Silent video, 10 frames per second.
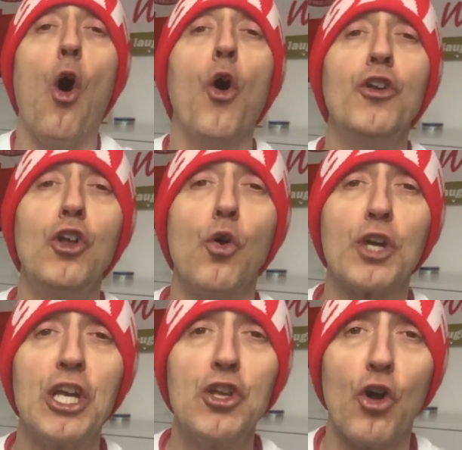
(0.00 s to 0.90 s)

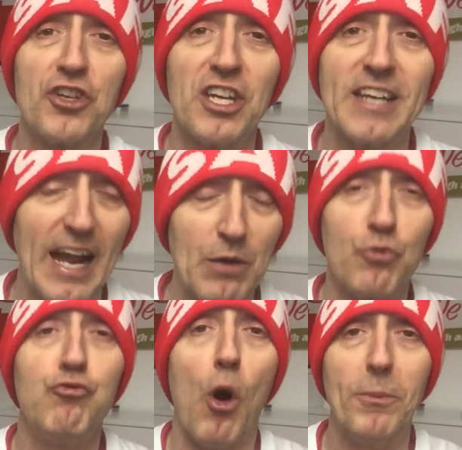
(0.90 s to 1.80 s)
Unlucky not to get, he
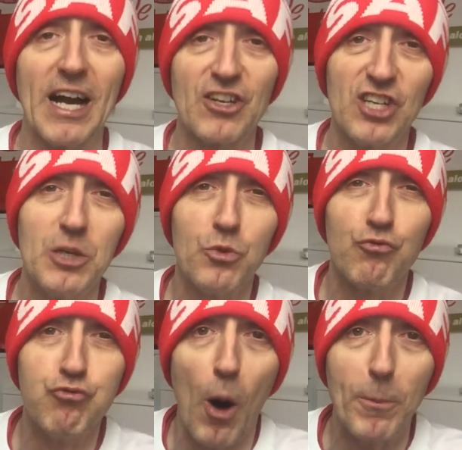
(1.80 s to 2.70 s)
was robbed actually, he was
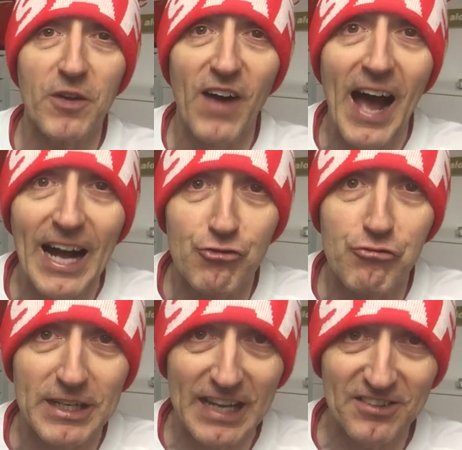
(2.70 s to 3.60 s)
robbed of a
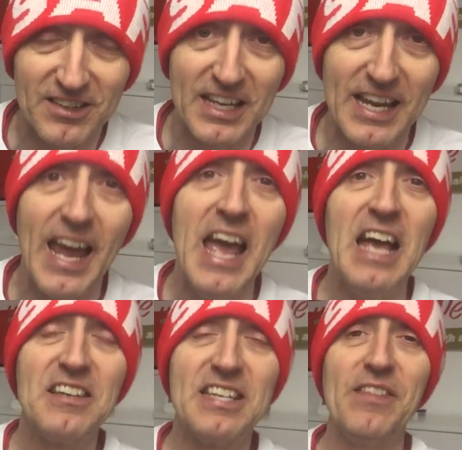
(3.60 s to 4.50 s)
hat-trick yesterday,
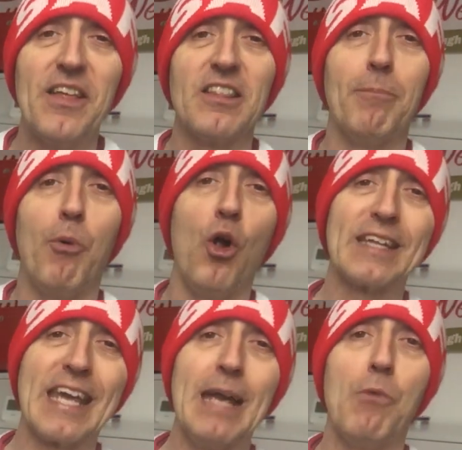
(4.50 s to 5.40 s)
saying that the
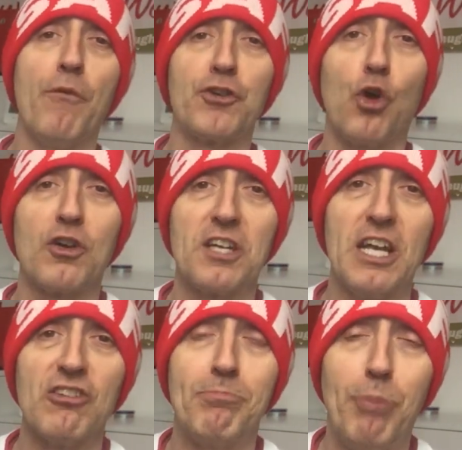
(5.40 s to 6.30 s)
ball came off
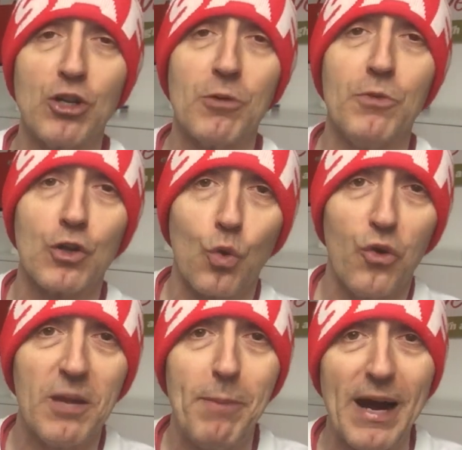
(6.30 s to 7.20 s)
Stockdale's bottom to
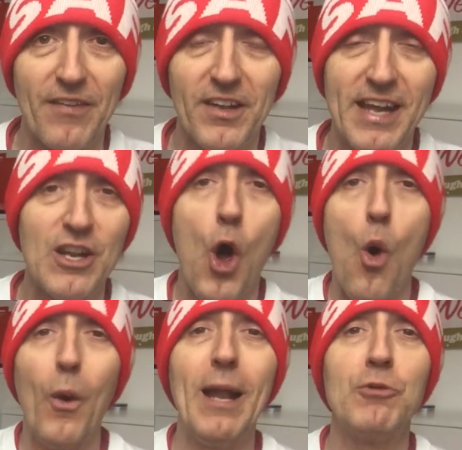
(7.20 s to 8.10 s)
go in the back of the net,
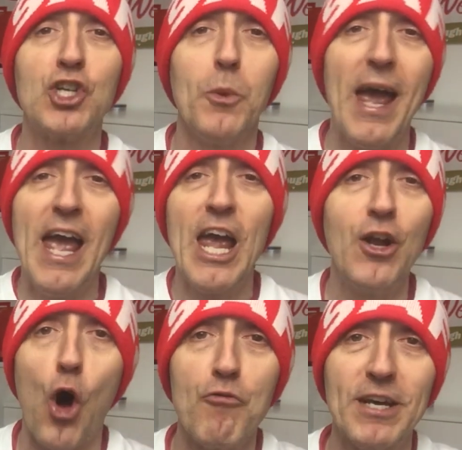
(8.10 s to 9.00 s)
when I'm sure
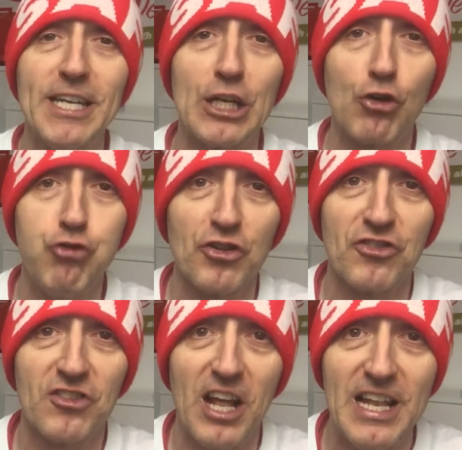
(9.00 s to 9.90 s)
it already
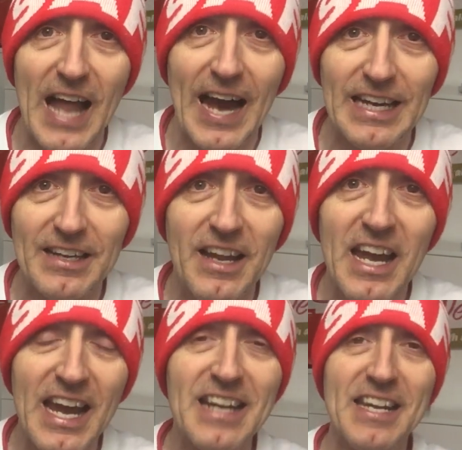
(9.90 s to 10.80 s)
crossed the line.
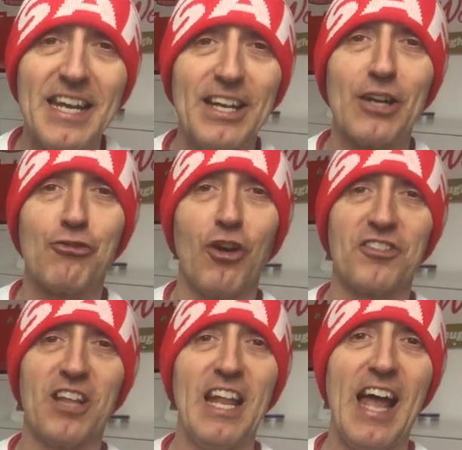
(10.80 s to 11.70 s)
It did, it
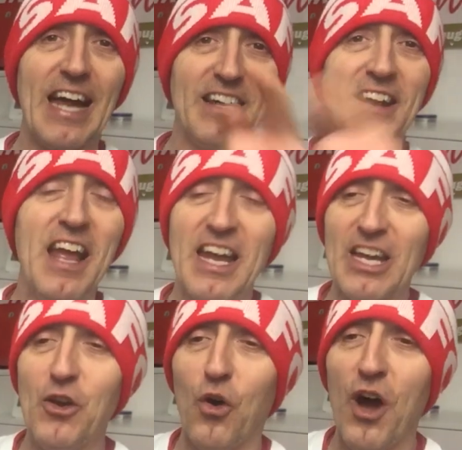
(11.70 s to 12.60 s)
crossed the line and,
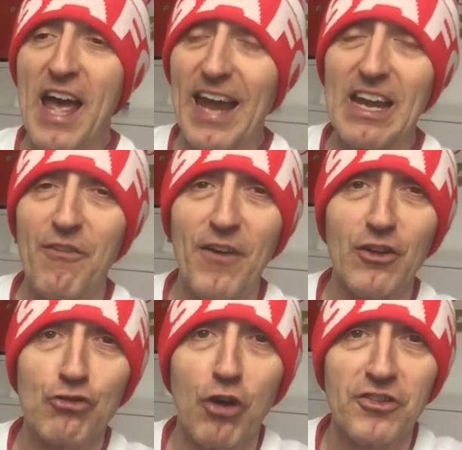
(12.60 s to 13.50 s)
you know,
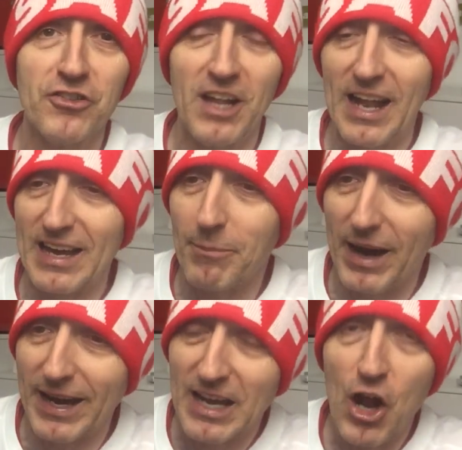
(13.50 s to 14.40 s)
EFL's crossing the line
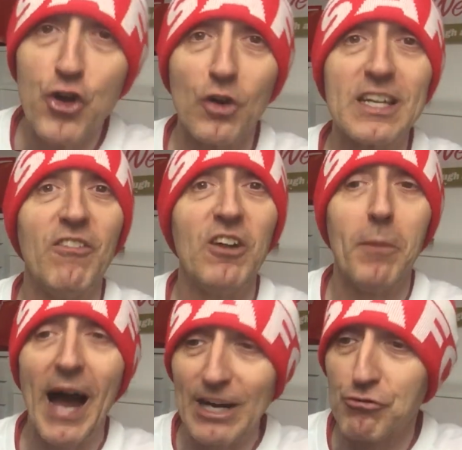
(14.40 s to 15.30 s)
by not giving
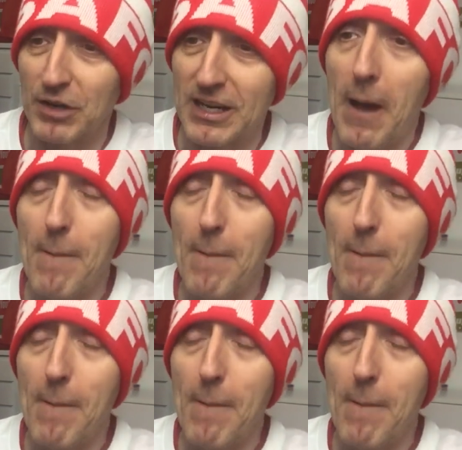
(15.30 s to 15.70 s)
him a hat-trick.